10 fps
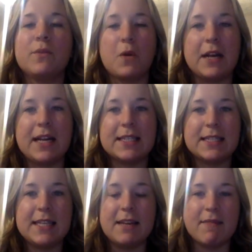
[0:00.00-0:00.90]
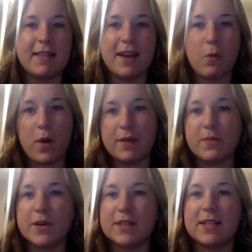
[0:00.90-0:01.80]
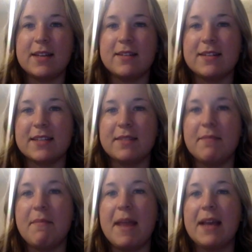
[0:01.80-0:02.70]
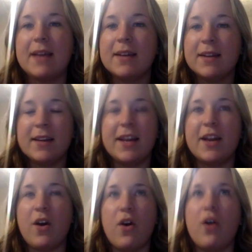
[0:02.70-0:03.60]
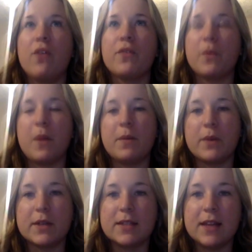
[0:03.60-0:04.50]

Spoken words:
working as a team and that one person doesn't make it all for one person.